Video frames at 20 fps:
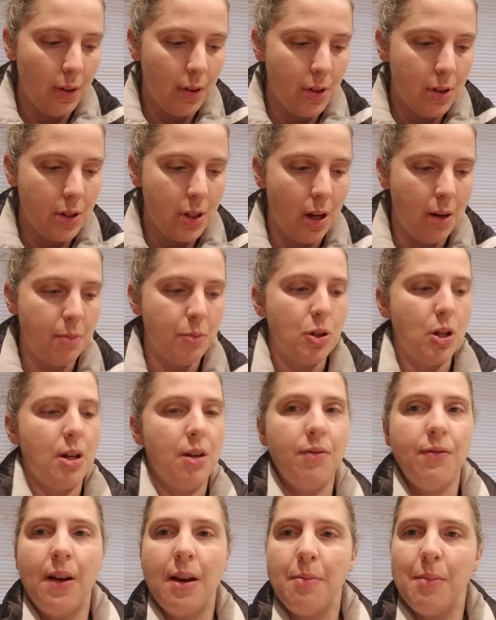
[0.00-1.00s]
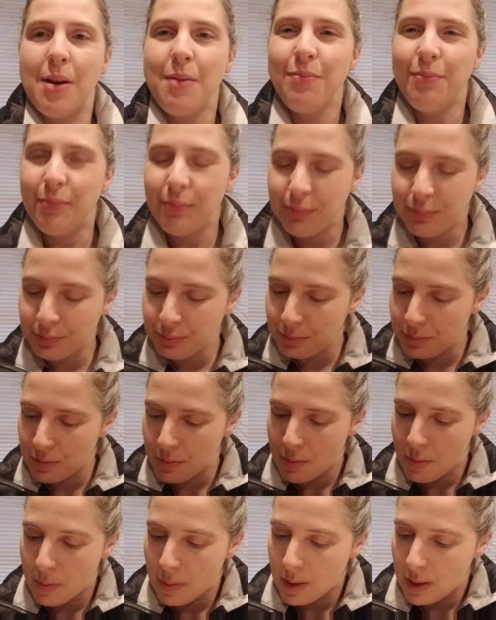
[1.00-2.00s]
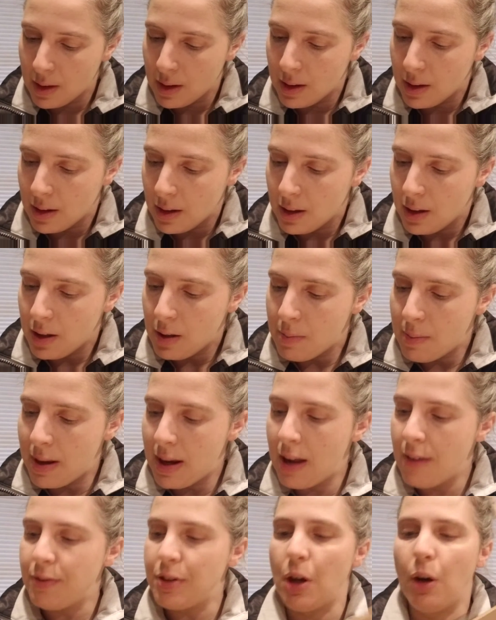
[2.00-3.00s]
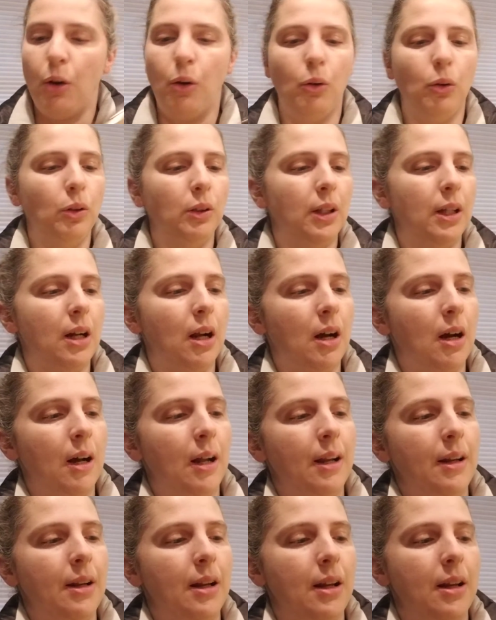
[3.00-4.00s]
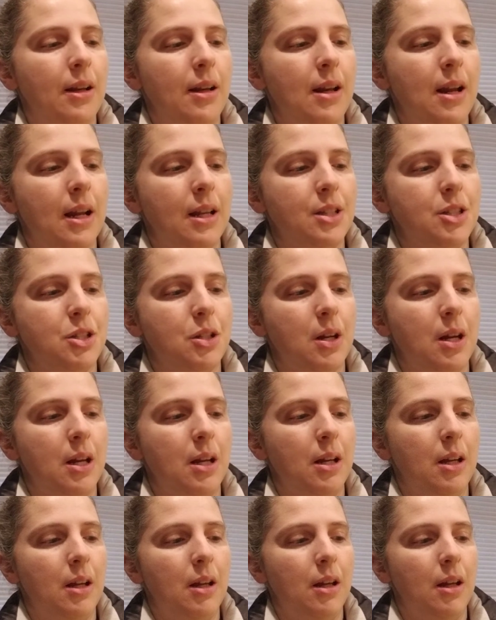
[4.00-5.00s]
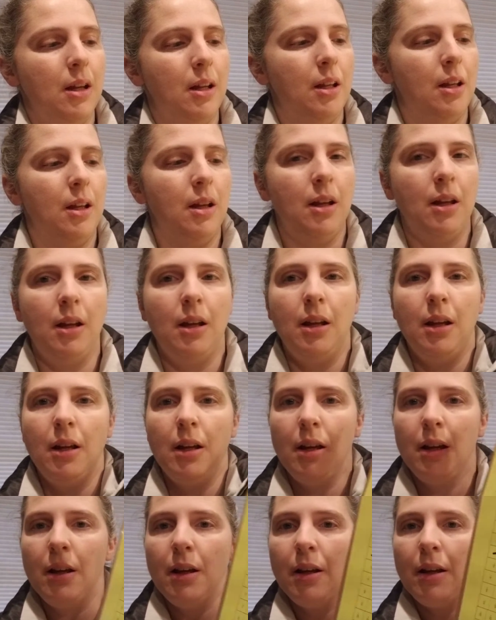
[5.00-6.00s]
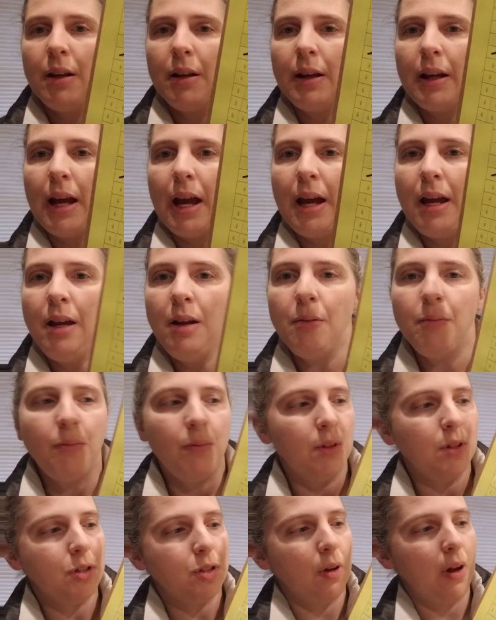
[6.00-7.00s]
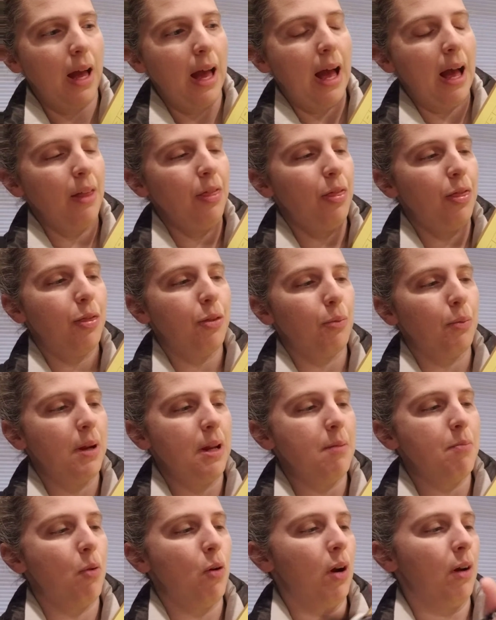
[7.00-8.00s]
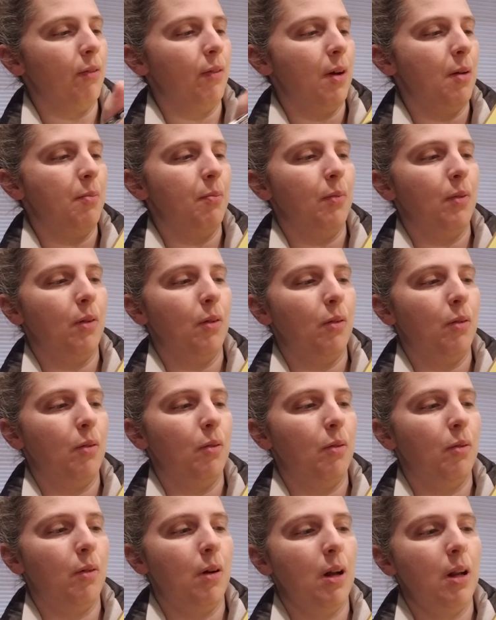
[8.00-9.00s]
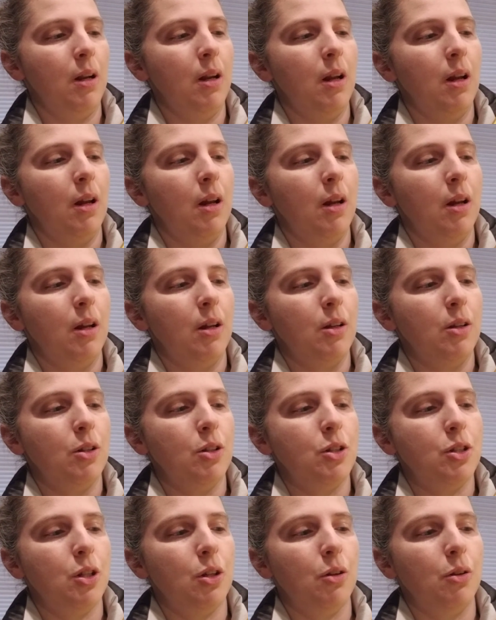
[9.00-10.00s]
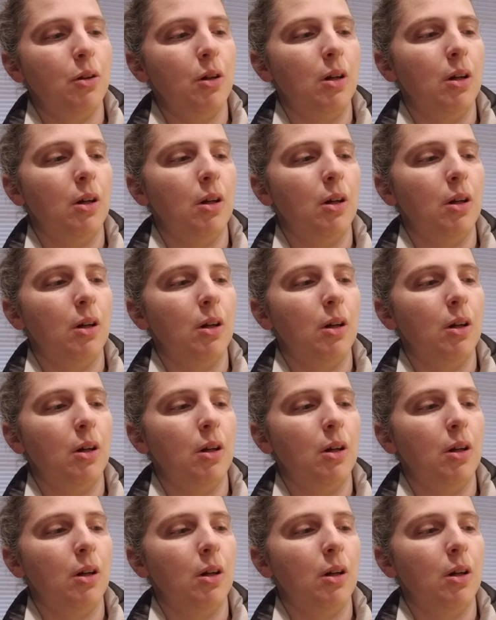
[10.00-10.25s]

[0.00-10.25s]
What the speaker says: sorry, I'm trying to find mine. Might have to hold it on next to it. Okay, so add 3 more of them. 1, 2,